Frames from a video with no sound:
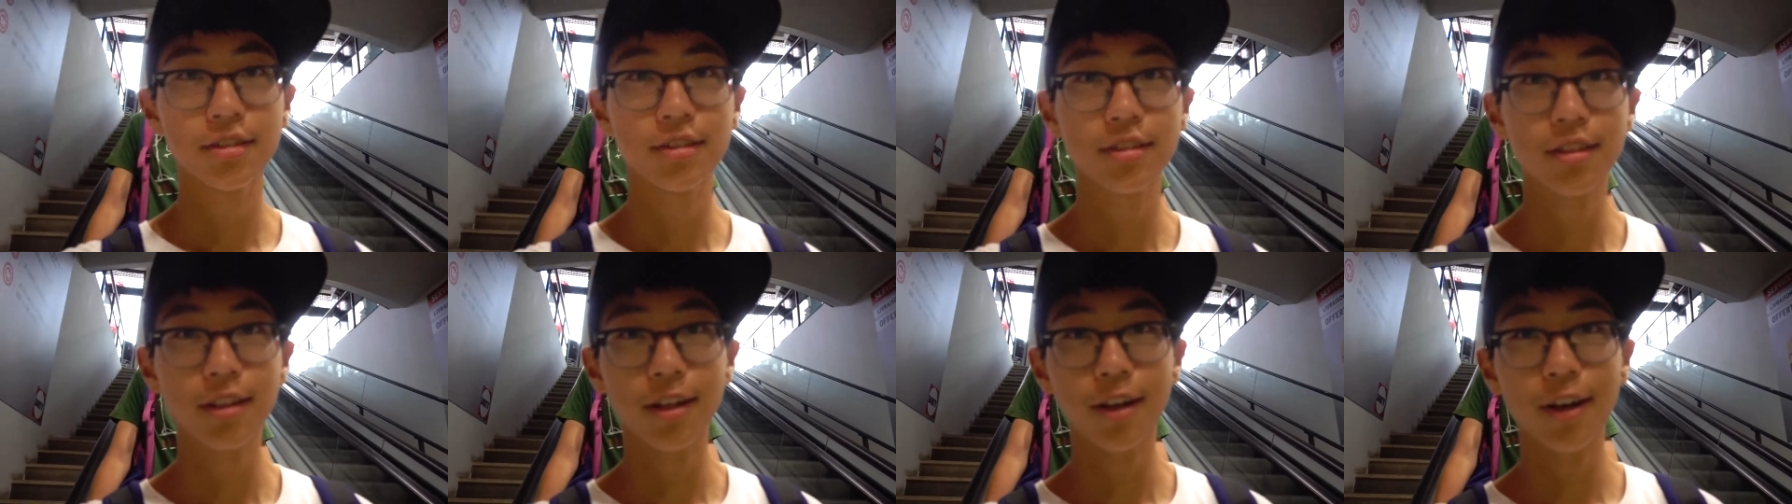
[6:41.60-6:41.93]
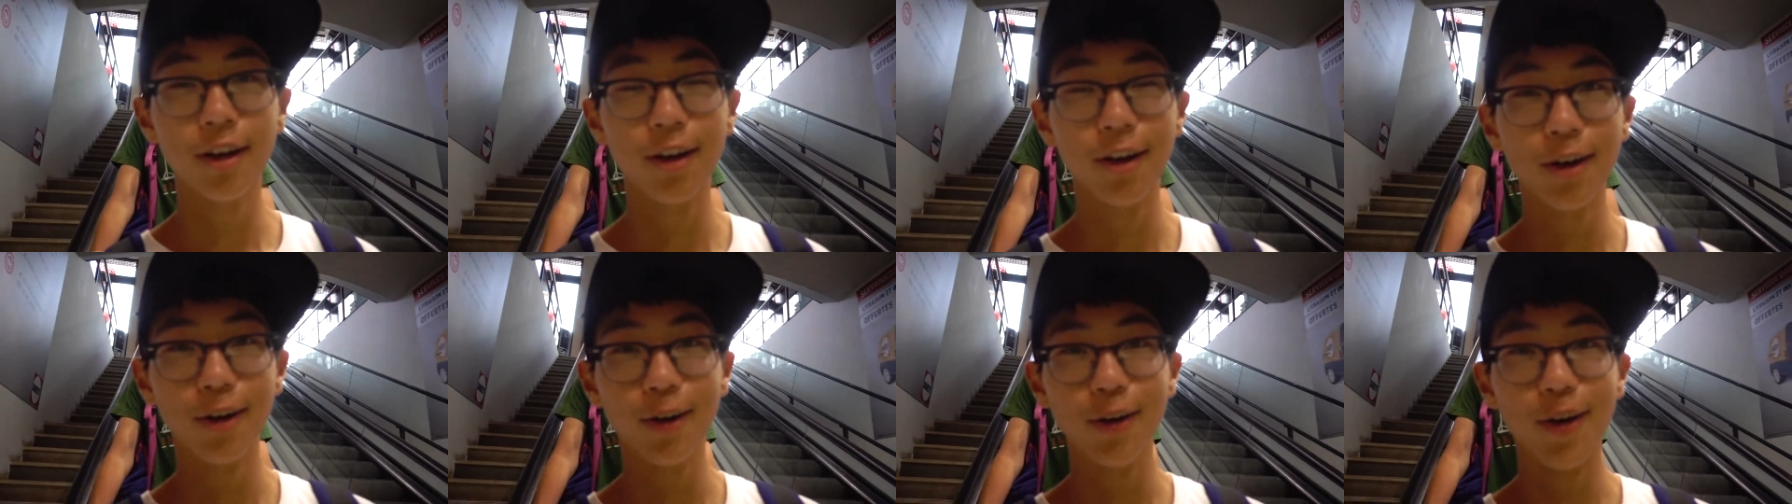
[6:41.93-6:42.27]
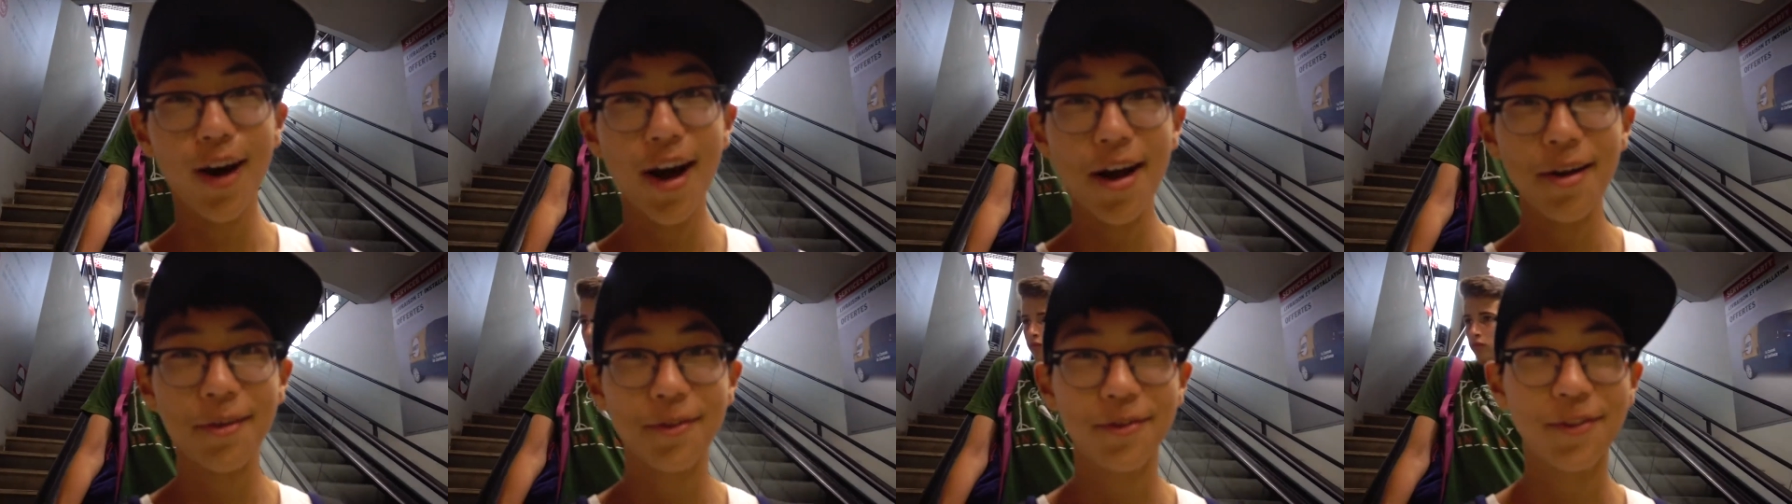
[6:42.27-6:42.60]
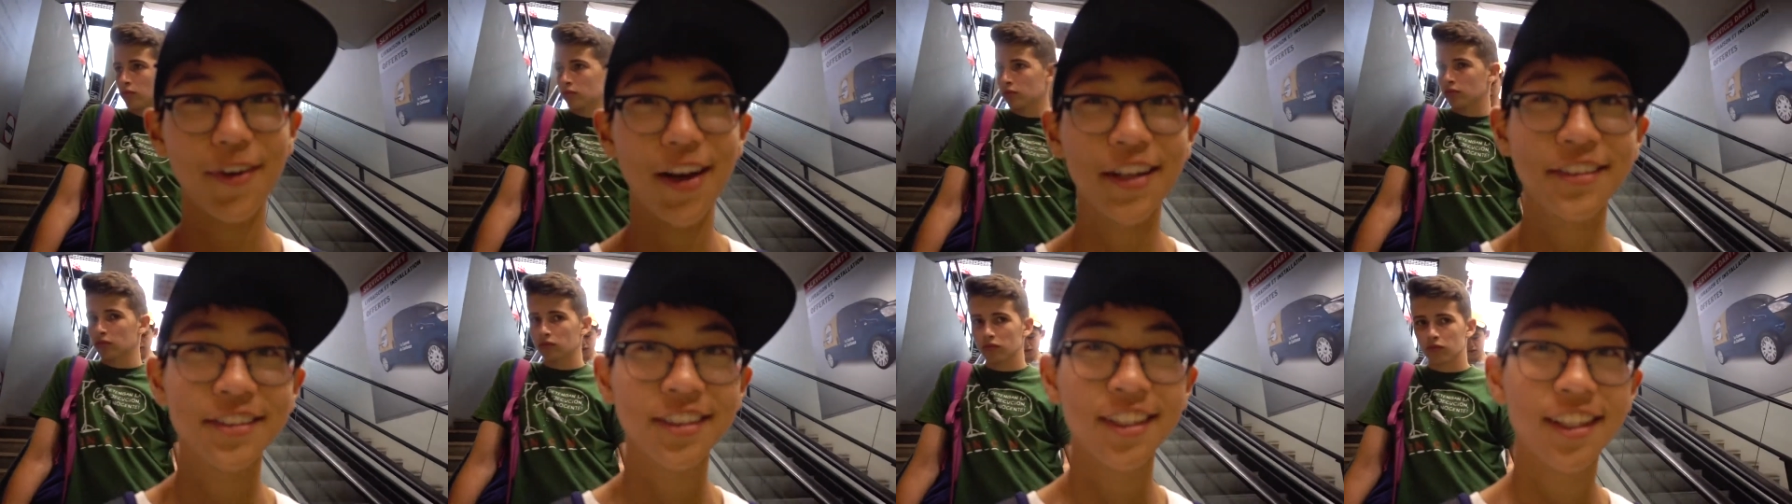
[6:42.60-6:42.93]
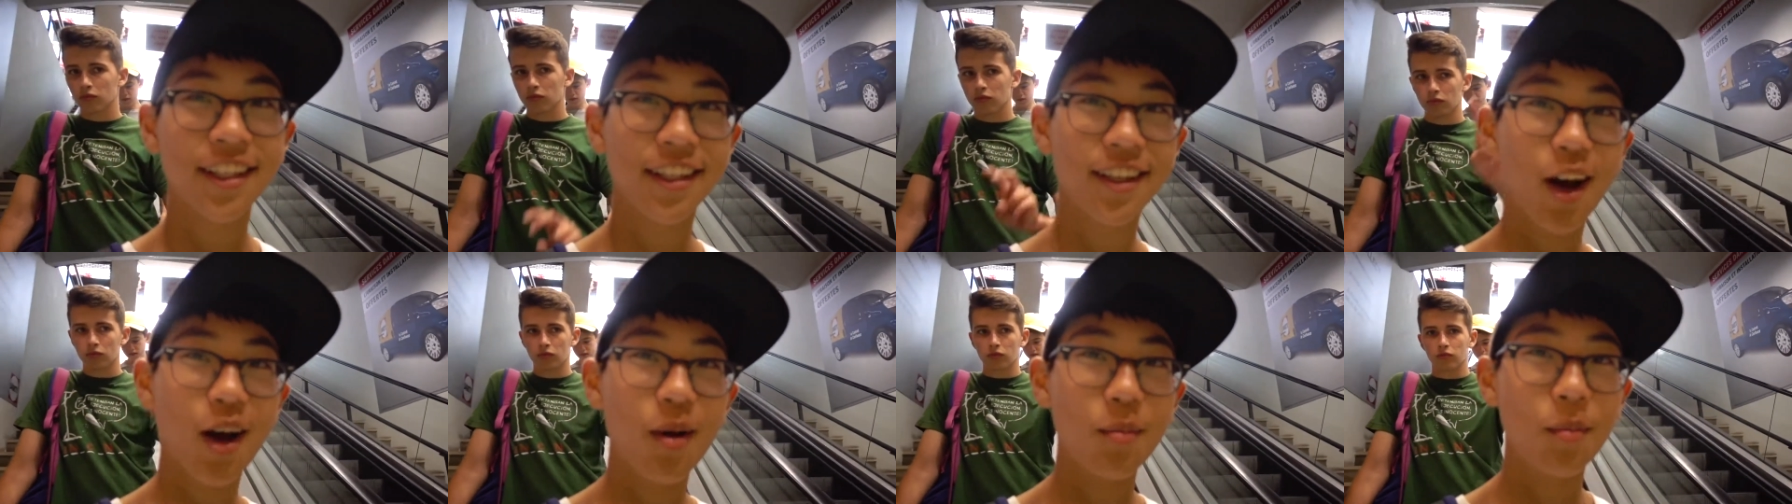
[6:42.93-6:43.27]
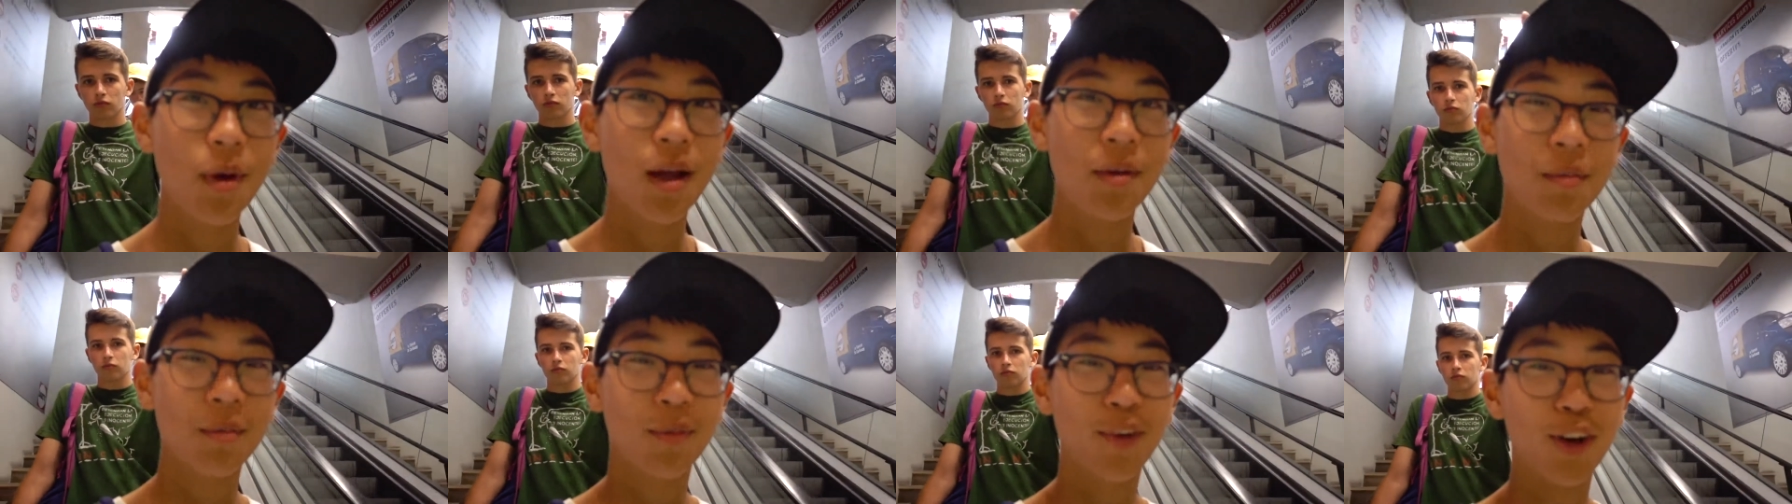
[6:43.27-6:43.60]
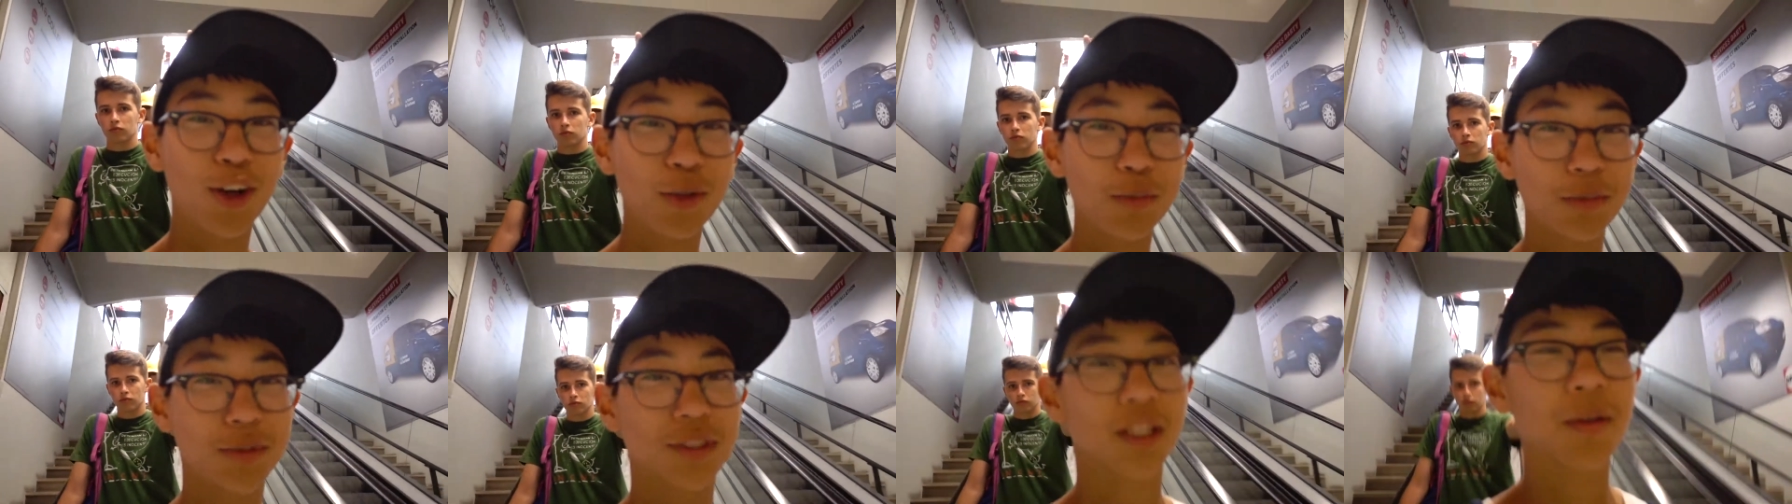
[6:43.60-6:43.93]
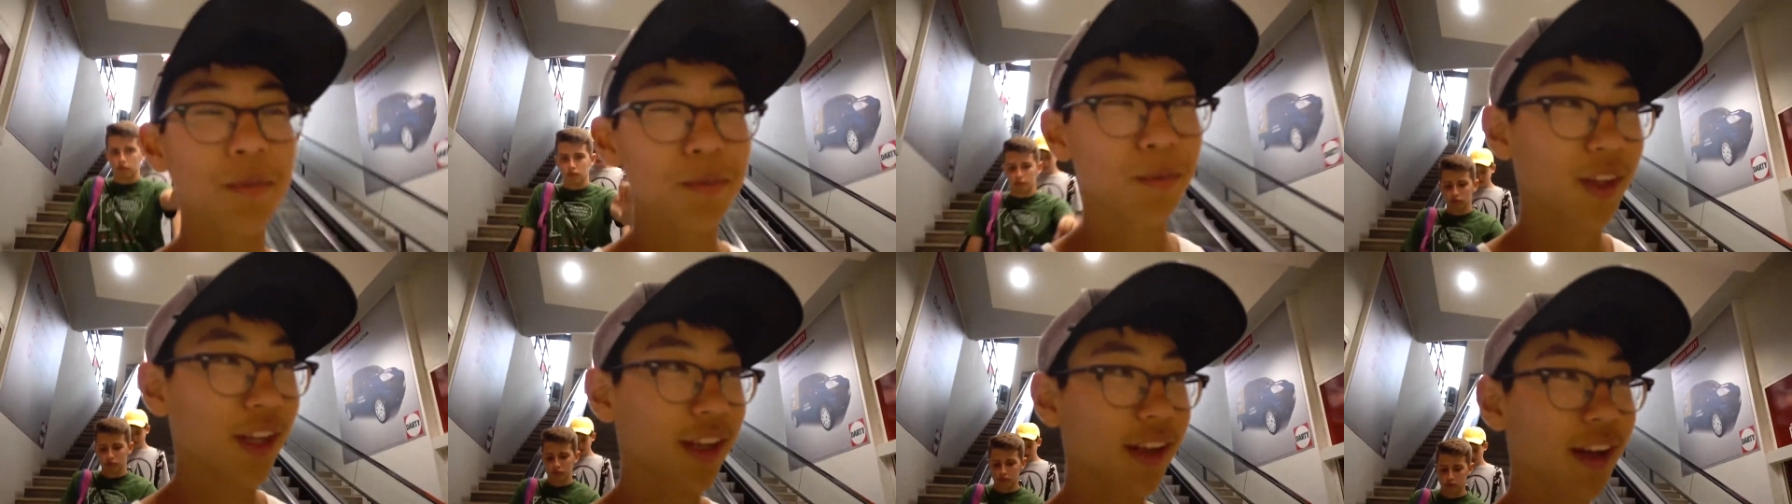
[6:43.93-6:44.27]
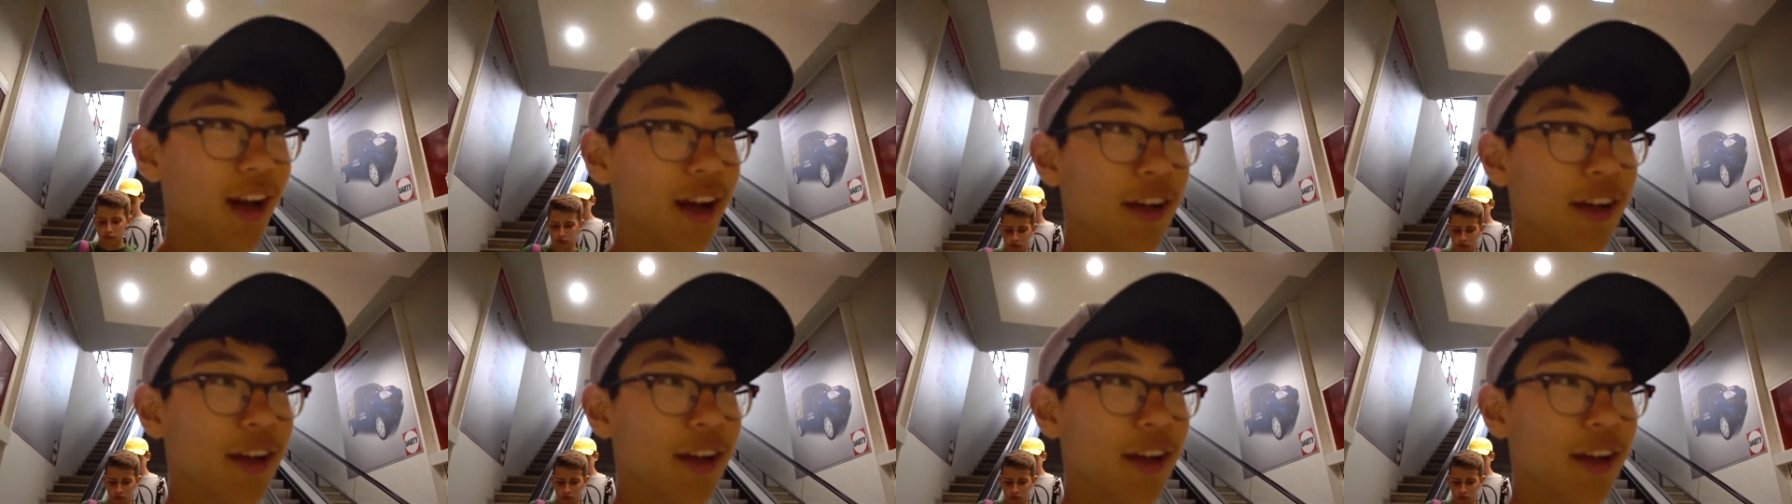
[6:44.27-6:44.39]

so I finally got my mom something.